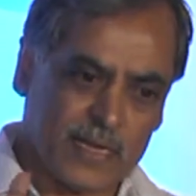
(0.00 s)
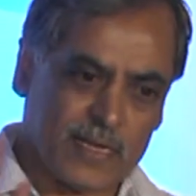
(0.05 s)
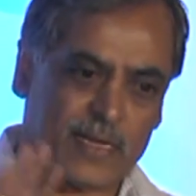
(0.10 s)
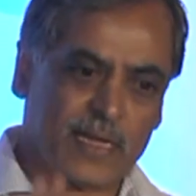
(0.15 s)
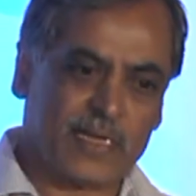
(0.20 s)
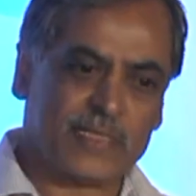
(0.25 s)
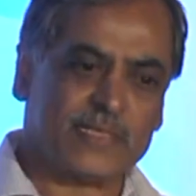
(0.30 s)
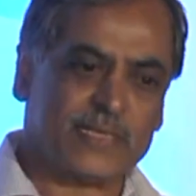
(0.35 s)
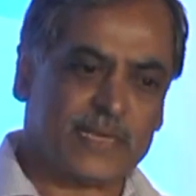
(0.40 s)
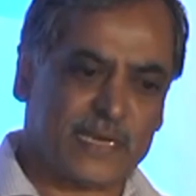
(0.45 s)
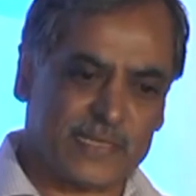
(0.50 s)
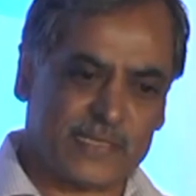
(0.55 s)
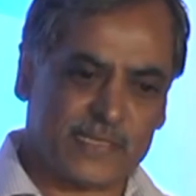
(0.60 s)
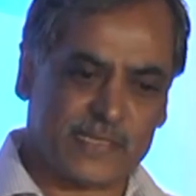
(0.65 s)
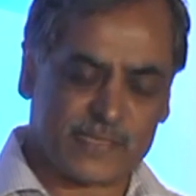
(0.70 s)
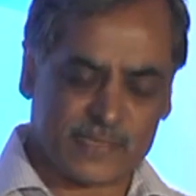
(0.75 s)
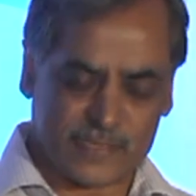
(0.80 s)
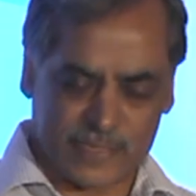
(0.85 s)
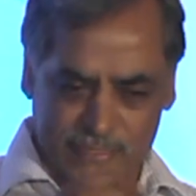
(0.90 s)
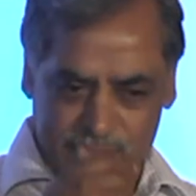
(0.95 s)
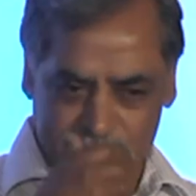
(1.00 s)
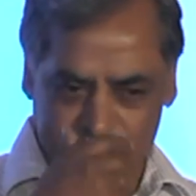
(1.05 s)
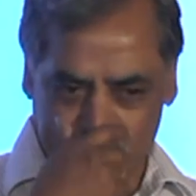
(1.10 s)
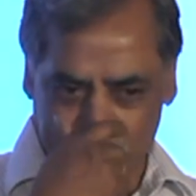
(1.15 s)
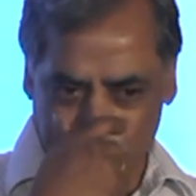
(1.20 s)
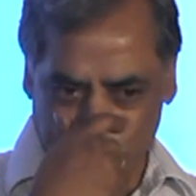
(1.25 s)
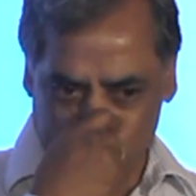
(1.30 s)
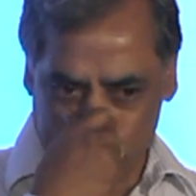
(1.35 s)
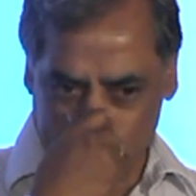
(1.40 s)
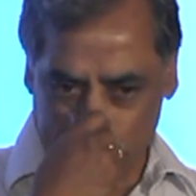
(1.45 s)
Dust resistance is
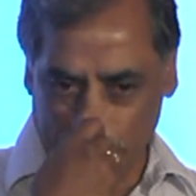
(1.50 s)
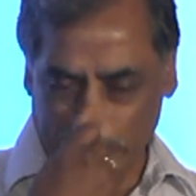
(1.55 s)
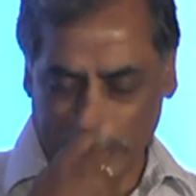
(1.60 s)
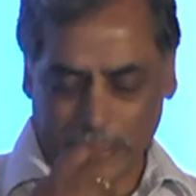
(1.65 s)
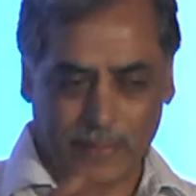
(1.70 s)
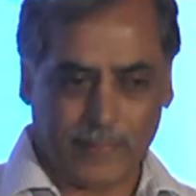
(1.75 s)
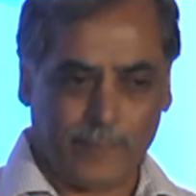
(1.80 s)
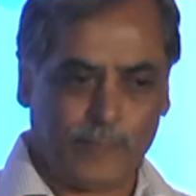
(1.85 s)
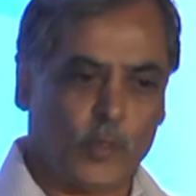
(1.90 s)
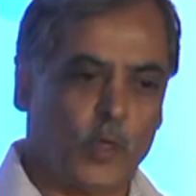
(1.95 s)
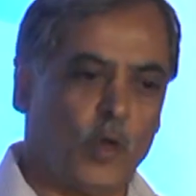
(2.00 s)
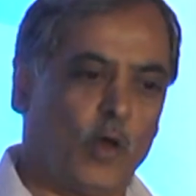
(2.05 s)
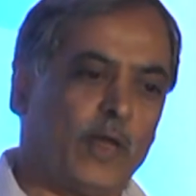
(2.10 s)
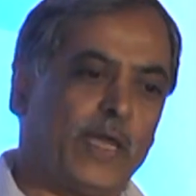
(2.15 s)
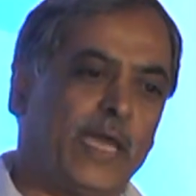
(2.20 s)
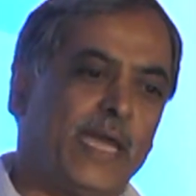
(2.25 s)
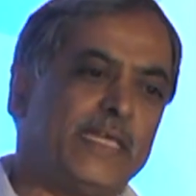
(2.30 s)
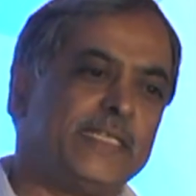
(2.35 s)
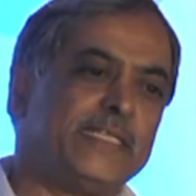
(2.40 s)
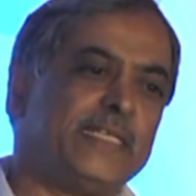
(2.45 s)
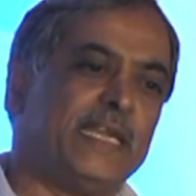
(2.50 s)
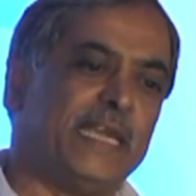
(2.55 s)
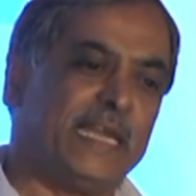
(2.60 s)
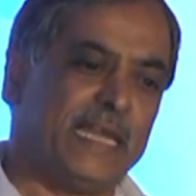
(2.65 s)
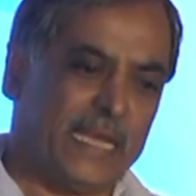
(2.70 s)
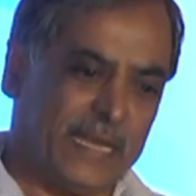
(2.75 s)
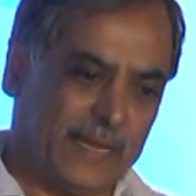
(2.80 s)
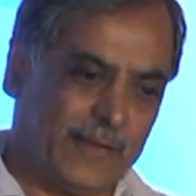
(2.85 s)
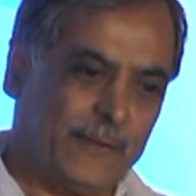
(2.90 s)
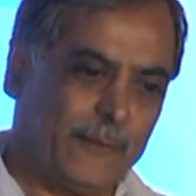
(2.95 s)
possible.
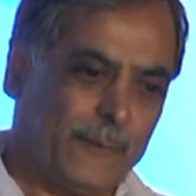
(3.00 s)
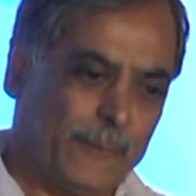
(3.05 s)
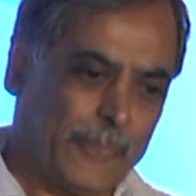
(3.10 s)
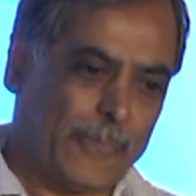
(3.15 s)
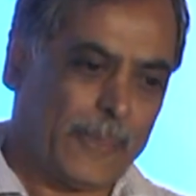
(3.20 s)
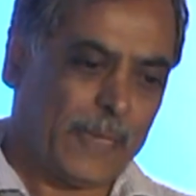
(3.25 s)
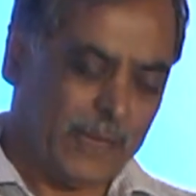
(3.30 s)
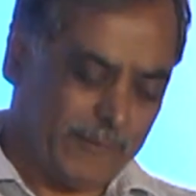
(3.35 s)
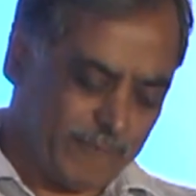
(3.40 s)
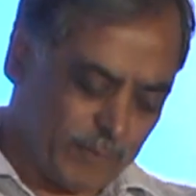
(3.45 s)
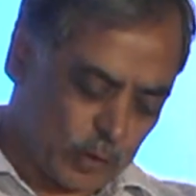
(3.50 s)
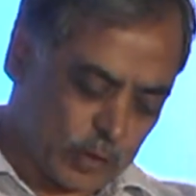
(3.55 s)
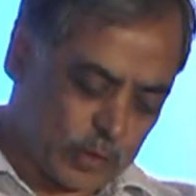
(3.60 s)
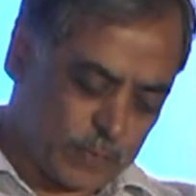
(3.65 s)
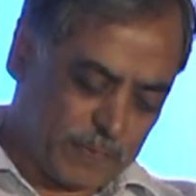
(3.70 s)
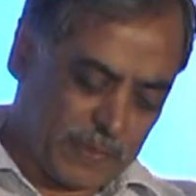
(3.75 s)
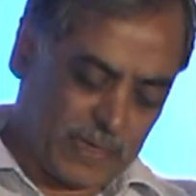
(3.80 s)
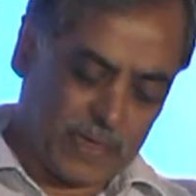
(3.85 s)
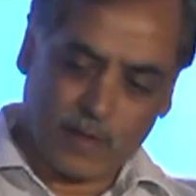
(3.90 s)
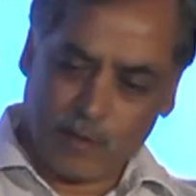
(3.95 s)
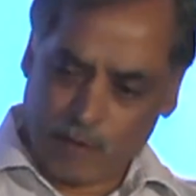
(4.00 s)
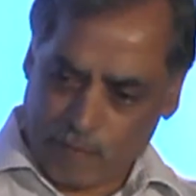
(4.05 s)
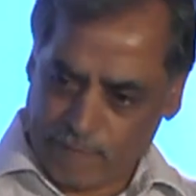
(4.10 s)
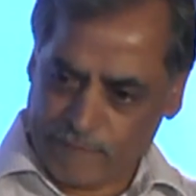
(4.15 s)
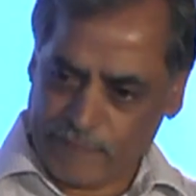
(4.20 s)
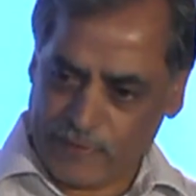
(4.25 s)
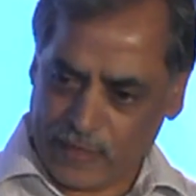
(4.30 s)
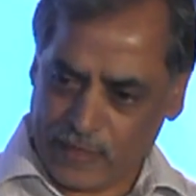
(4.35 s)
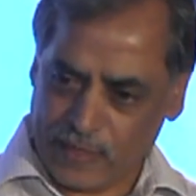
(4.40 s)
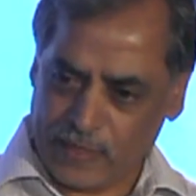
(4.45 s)
Occasionally, if you spill
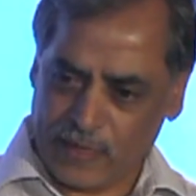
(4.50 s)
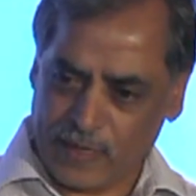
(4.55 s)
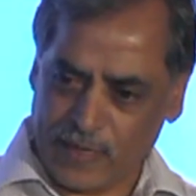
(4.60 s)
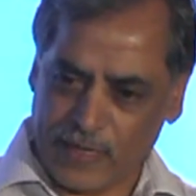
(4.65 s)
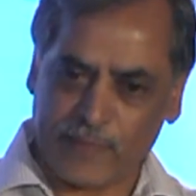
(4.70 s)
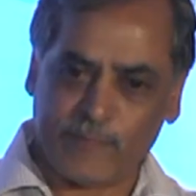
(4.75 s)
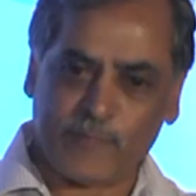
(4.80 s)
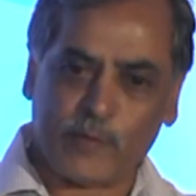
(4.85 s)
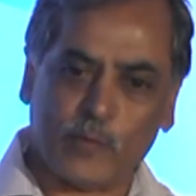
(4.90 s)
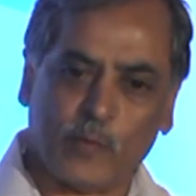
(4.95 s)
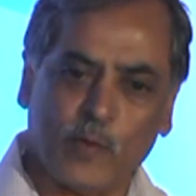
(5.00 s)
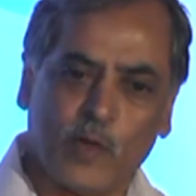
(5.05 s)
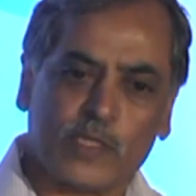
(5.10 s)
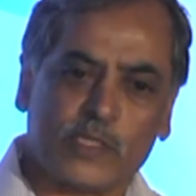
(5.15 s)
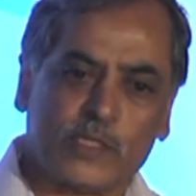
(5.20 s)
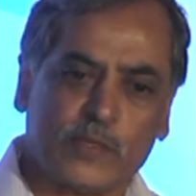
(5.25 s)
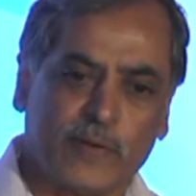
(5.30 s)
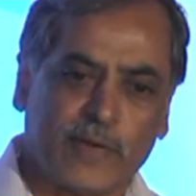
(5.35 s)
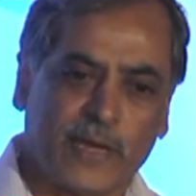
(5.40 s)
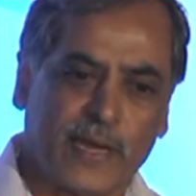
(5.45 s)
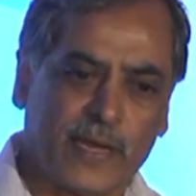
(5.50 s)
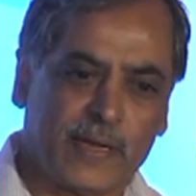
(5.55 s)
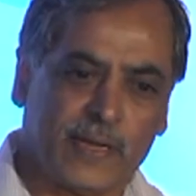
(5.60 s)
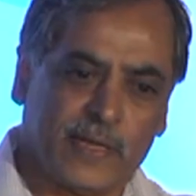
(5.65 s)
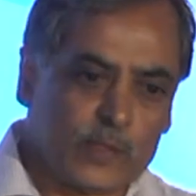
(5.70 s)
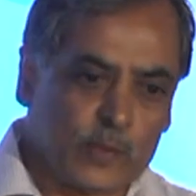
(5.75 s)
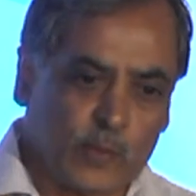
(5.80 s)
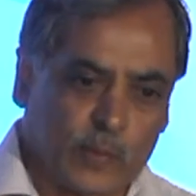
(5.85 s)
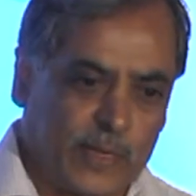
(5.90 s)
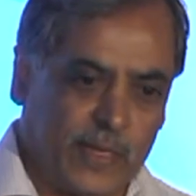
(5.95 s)
coffee or if you wash your hand,
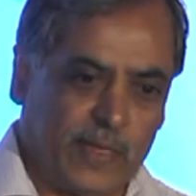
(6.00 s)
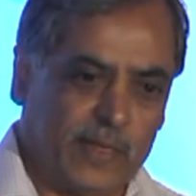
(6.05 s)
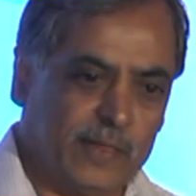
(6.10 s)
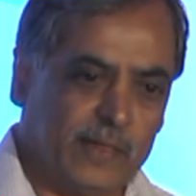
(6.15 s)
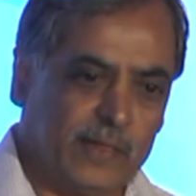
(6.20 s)
is okay.